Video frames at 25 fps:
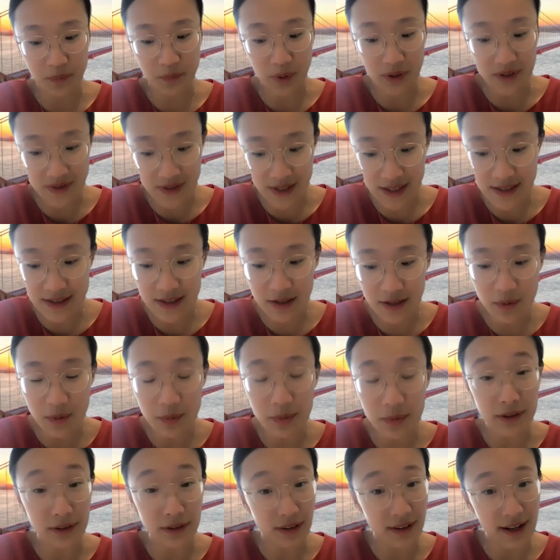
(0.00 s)
precisely what
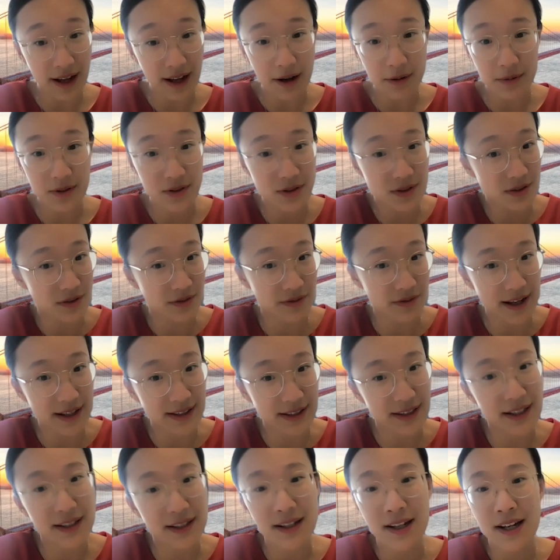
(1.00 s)
we look at, which is the fact
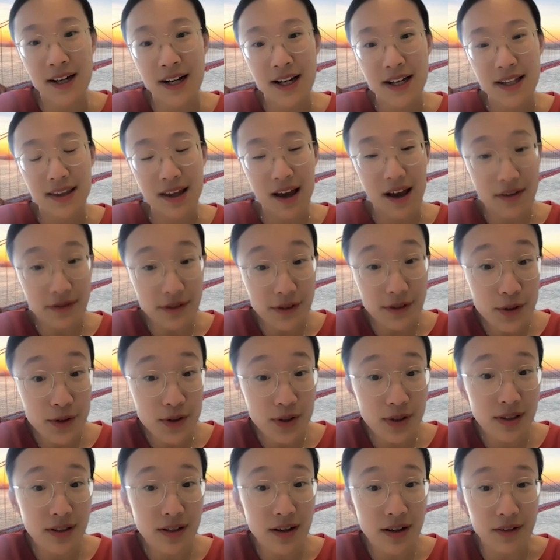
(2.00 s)
that the
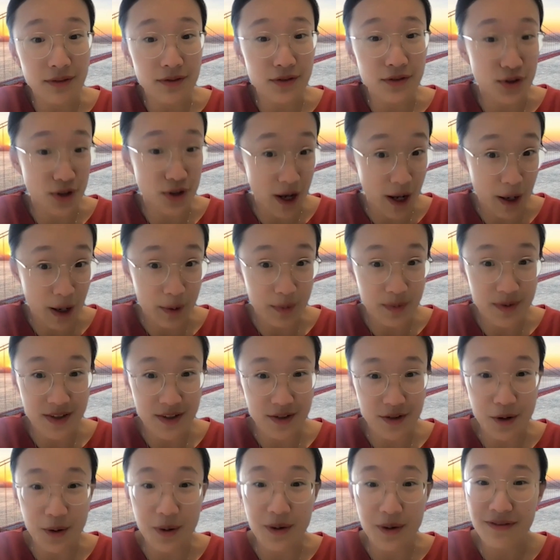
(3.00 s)
evolution of jobs
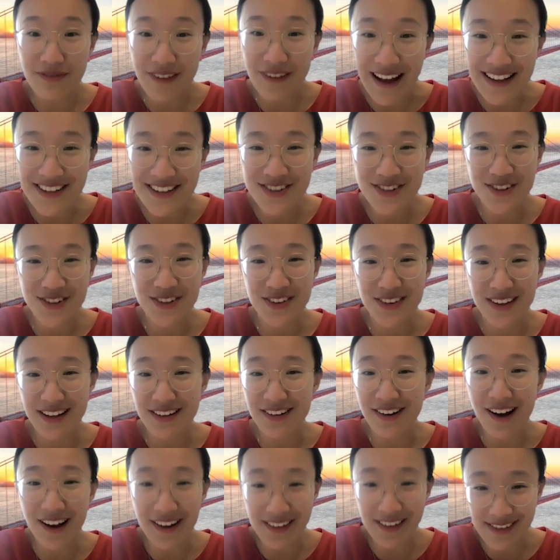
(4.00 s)
is going faster than
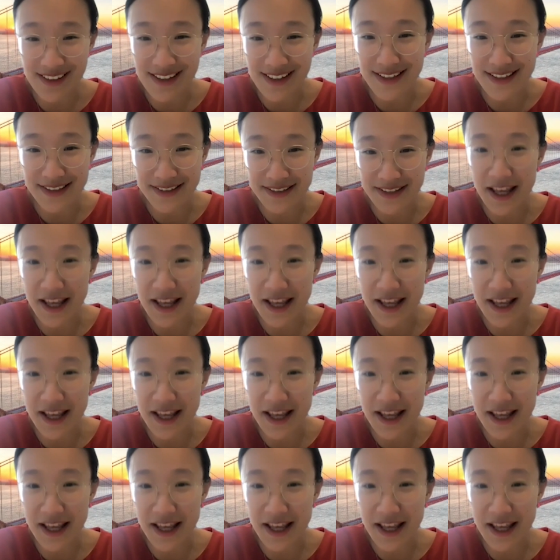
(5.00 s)
higher ed is